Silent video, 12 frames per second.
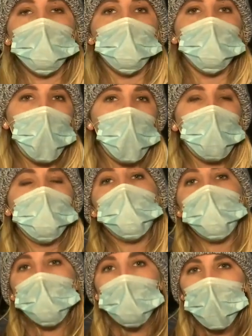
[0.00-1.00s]
turn on
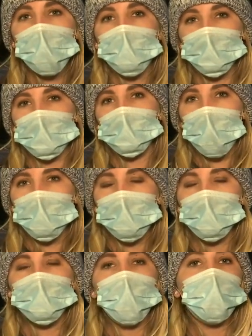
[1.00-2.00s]
or off these
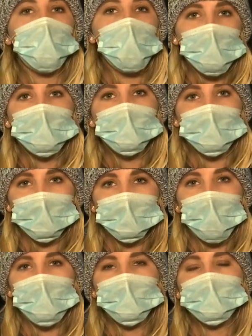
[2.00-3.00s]
updates by going into
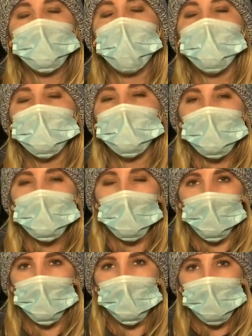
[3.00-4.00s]
settings and clicking
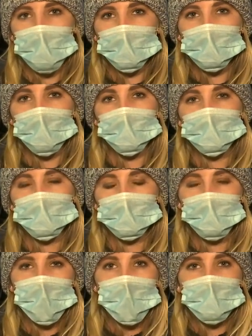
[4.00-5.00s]

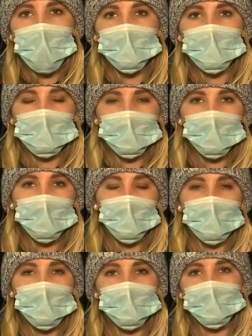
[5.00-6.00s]
notifications. Live in
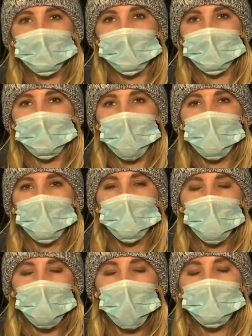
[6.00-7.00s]
Springfield, Lindsay
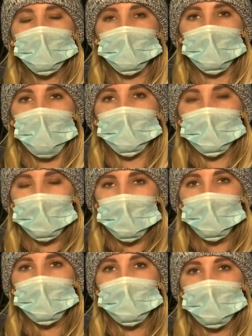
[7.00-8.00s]
Kane, Western Mass
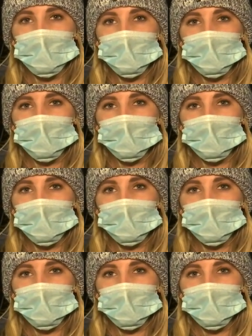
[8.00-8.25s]
News.